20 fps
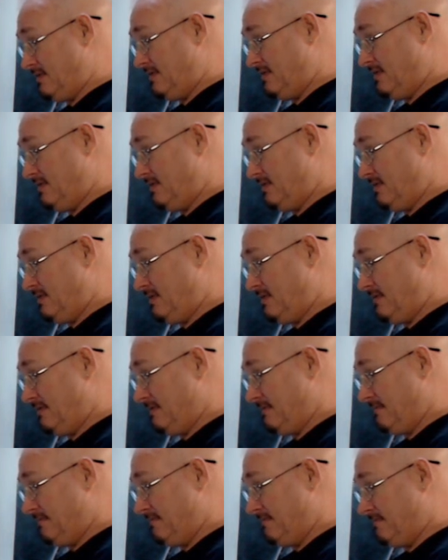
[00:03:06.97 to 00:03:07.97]

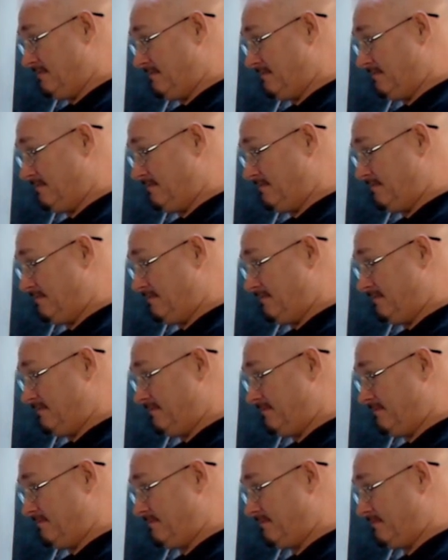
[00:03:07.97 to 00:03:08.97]

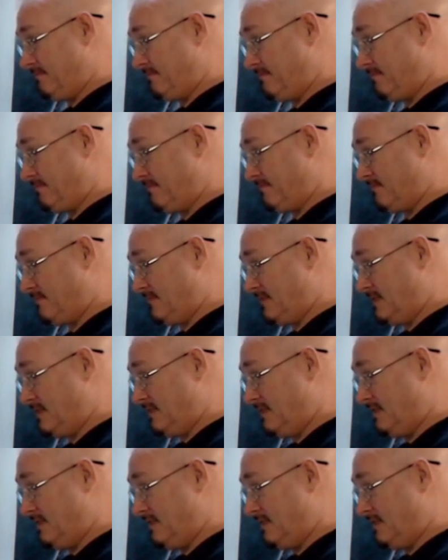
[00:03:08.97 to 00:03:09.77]
(silence)